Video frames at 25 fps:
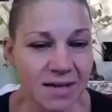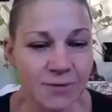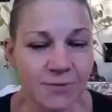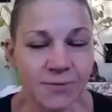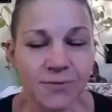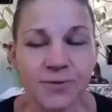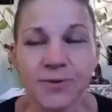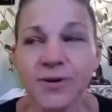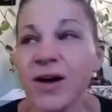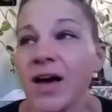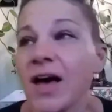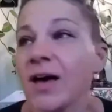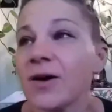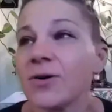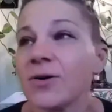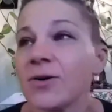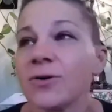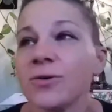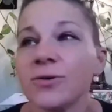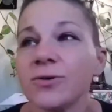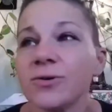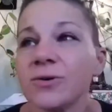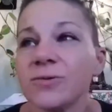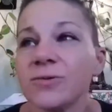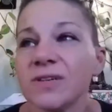forgot
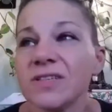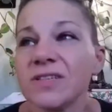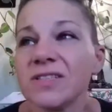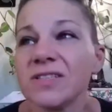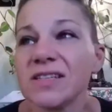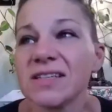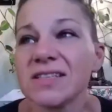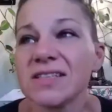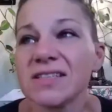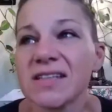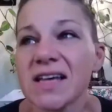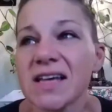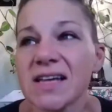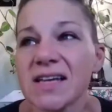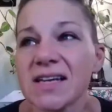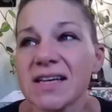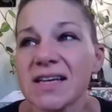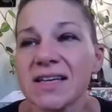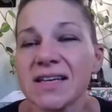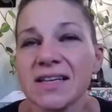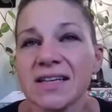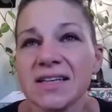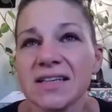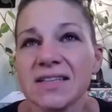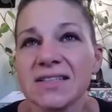who it was that said
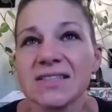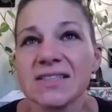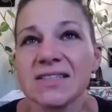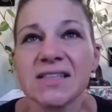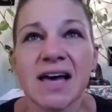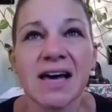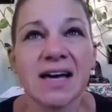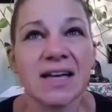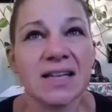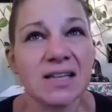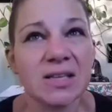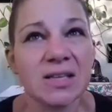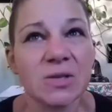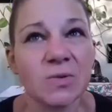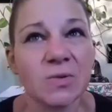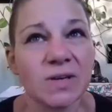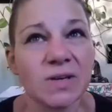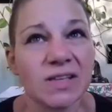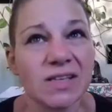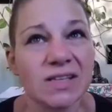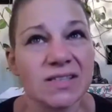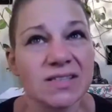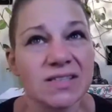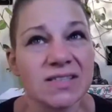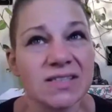it and exactly the way
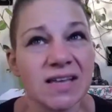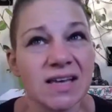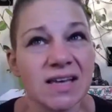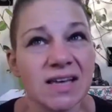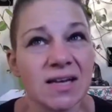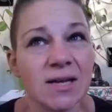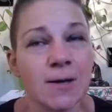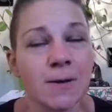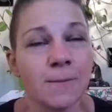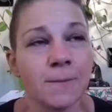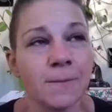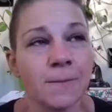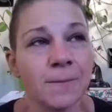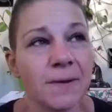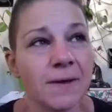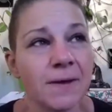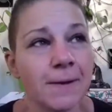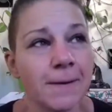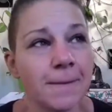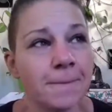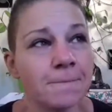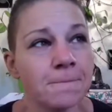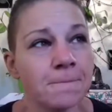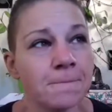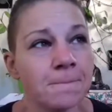they said it,
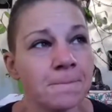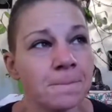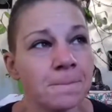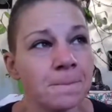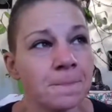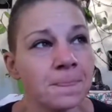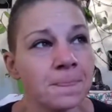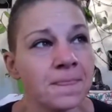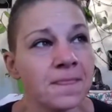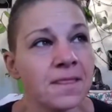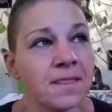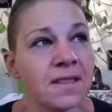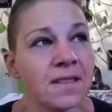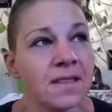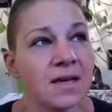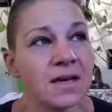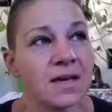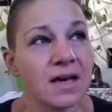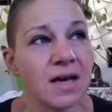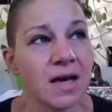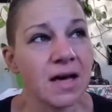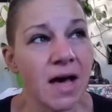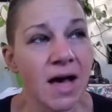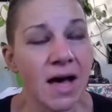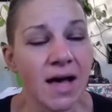but
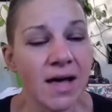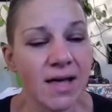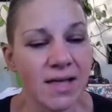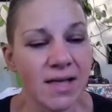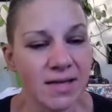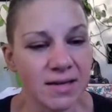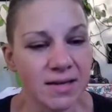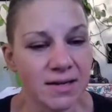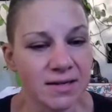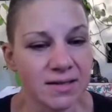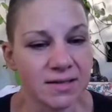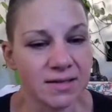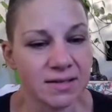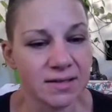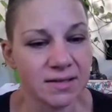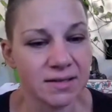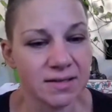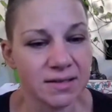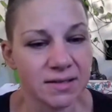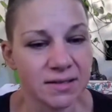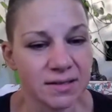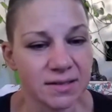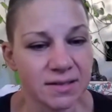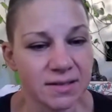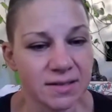God,
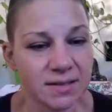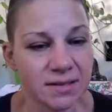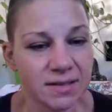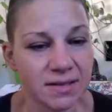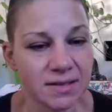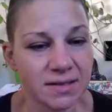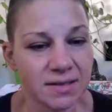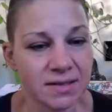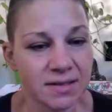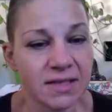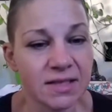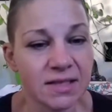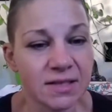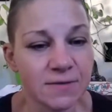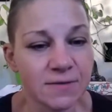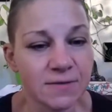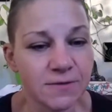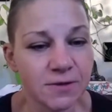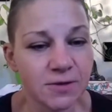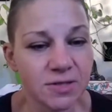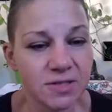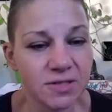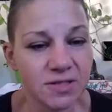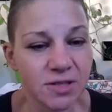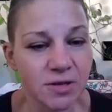give
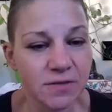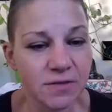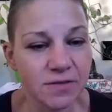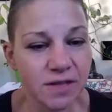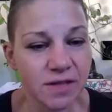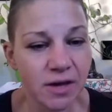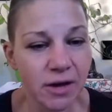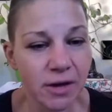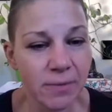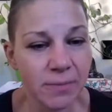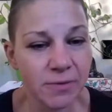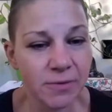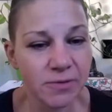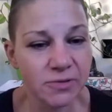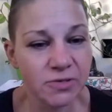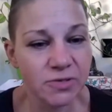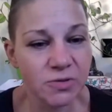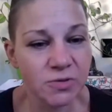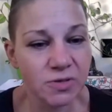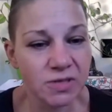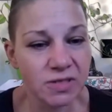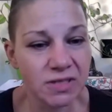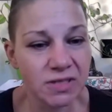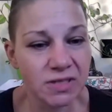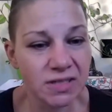yourself the
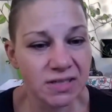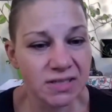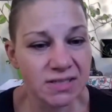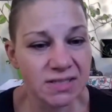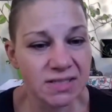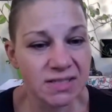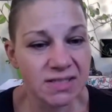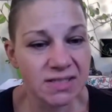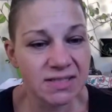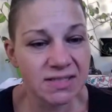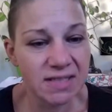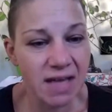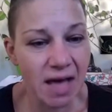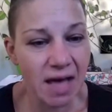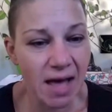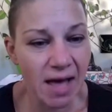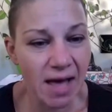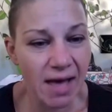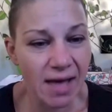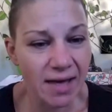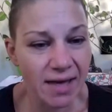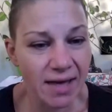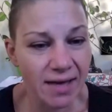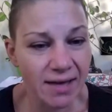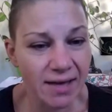opportunity to
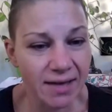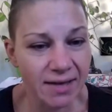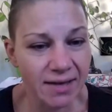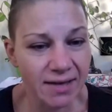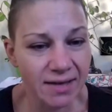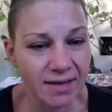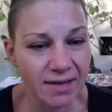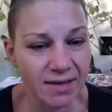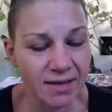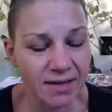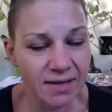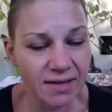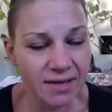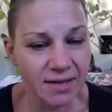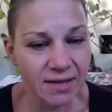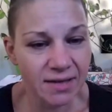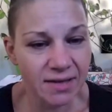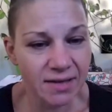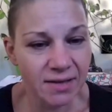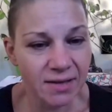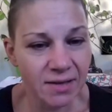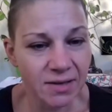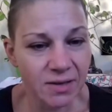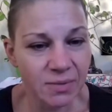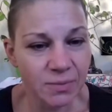die
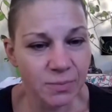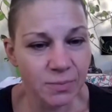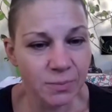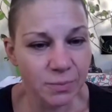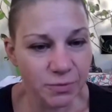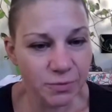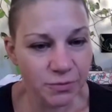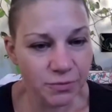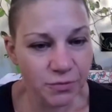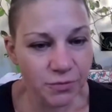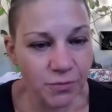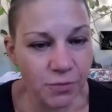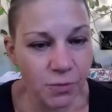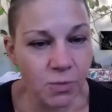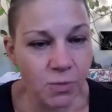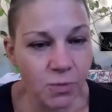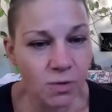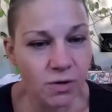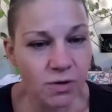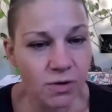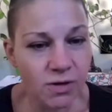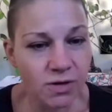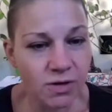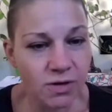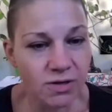
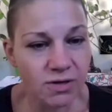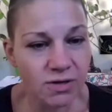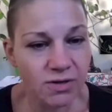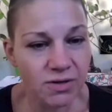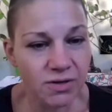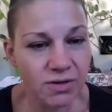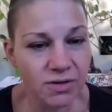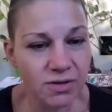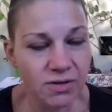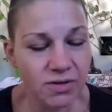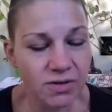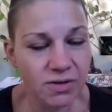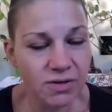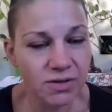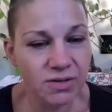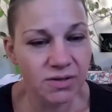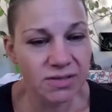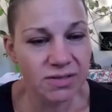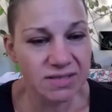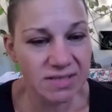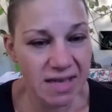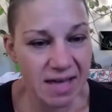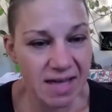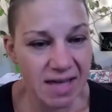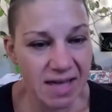before
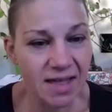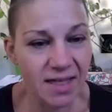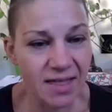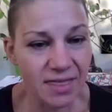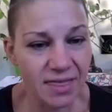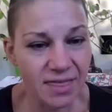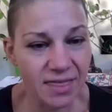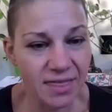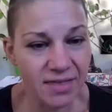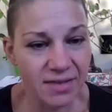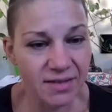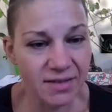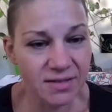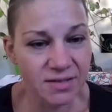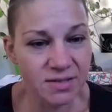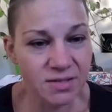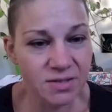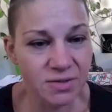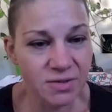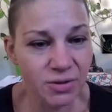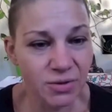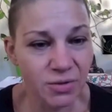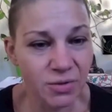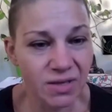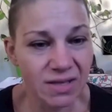death so
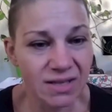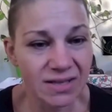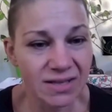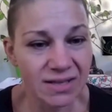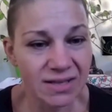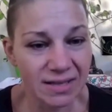you can